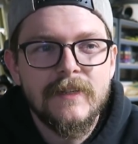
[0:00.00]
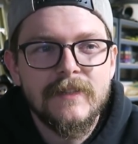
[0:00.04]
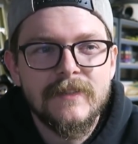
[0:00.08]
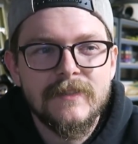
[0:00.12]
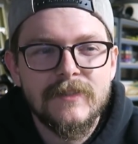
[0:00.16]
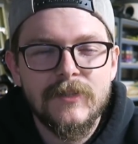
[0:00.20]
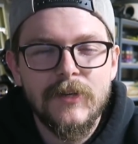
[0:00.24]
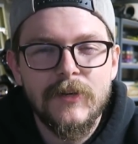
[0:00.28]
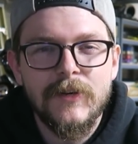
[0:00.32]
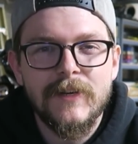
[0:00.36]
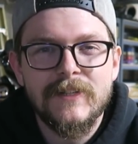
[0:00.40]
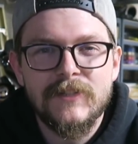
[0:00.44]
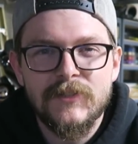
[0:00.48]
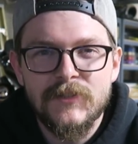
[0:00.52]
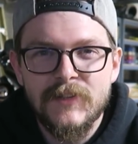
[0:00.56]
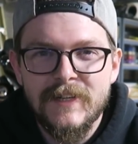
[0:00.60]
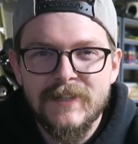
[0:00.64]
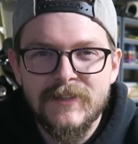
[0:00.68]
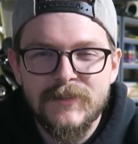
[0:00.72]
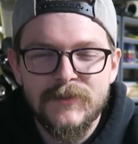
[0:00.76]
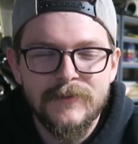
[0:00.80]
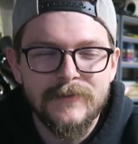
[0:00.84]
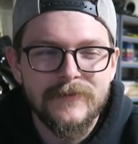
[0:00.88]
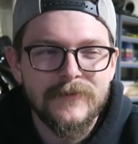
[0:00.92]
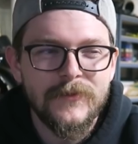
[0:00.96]
So I try
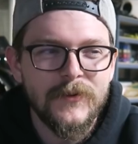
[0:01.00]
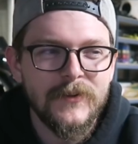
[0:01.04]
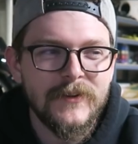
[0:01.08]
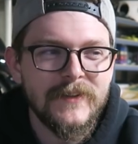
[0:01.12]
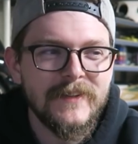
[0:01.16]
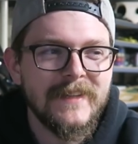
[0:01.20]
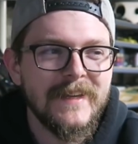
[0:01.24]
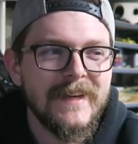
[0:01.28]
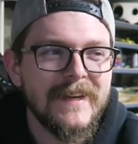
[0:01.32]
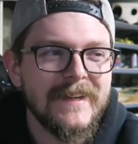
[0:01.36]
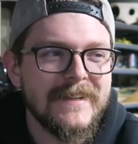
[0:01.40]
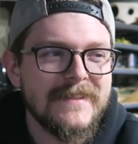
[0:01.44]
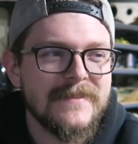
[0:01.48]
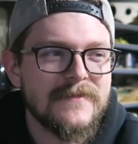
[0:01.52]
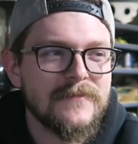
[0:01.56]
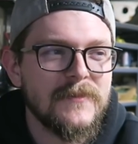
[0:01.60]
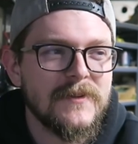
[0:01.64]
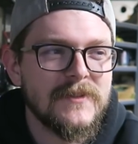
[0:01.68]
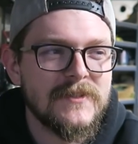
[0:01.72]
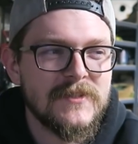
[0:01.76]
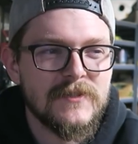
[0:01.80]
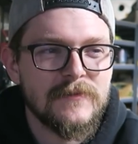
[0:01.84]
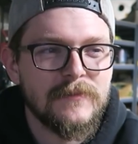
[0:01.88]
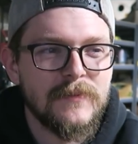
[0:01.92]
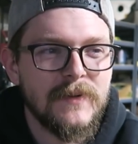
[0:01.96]
to avoid that as
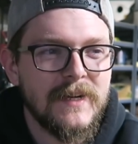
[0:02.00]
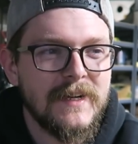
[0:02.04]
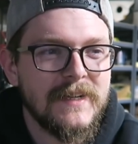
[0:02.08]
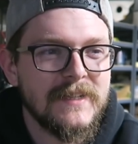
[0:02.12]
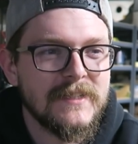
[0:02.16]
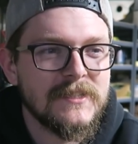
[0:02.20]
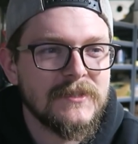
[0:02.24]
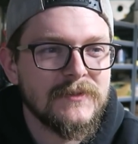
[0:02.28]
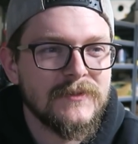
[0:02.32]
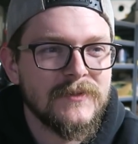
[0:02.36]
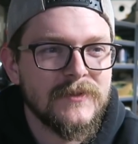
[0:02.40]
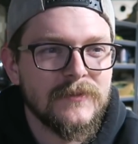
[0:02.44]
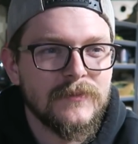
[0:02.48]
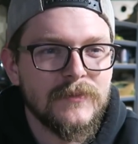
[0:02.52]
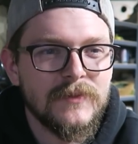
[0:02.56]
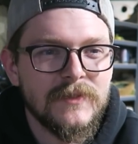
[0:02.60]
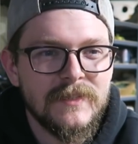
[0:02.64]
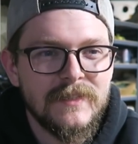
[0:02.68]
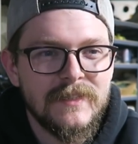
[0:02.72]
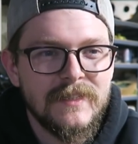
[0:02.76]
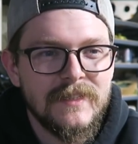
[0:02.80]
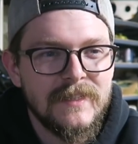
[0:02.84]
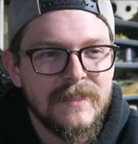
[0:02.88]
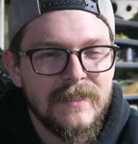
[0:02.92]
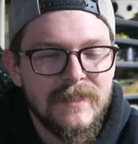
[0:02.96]
much as possible,
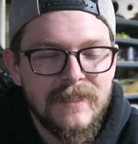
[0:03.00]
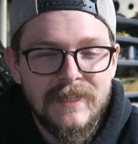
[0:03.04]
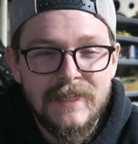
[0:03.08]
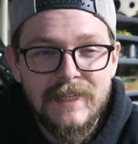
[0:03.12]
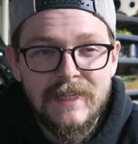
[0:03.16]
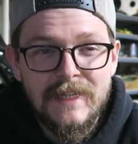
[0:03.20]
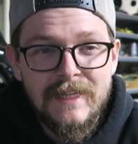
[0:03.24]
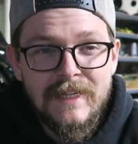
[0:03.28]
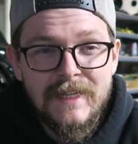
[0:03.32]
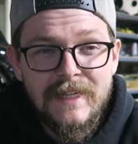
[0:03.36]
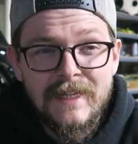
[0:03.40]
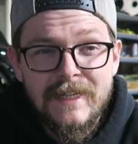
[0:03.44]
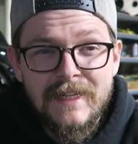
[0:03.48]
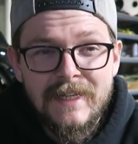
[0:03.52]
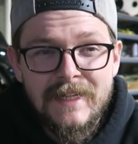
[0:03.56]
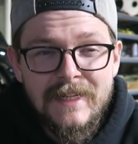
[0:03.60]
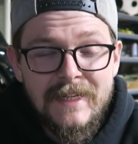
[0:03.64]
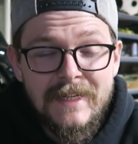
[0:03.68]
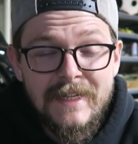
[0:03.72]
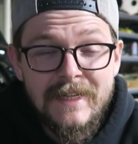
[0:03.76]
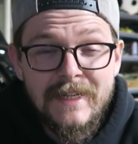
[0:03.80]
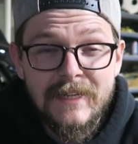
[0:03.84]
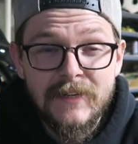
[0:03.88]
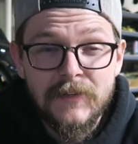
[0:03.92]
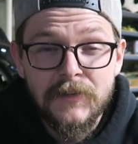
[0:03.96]
but
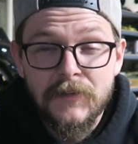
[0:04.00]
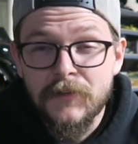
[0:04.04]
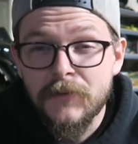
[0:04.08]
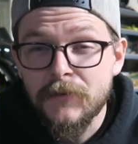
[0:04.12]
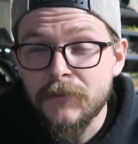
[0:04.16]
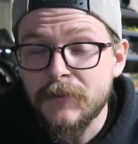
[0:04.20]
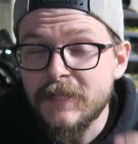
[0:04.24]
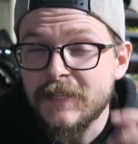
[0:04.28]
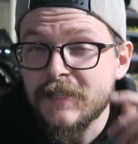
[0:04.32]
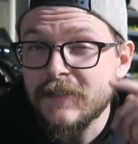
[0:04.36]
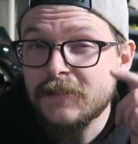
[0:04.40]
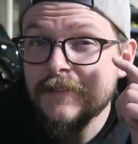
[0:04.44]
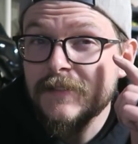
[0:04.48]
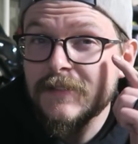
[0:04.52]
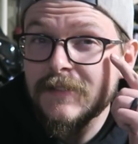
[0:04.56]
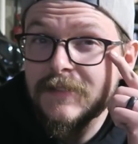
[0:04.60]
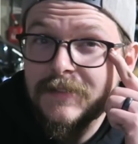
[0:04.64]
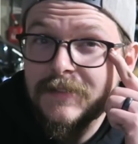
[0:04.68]
I don't know, man.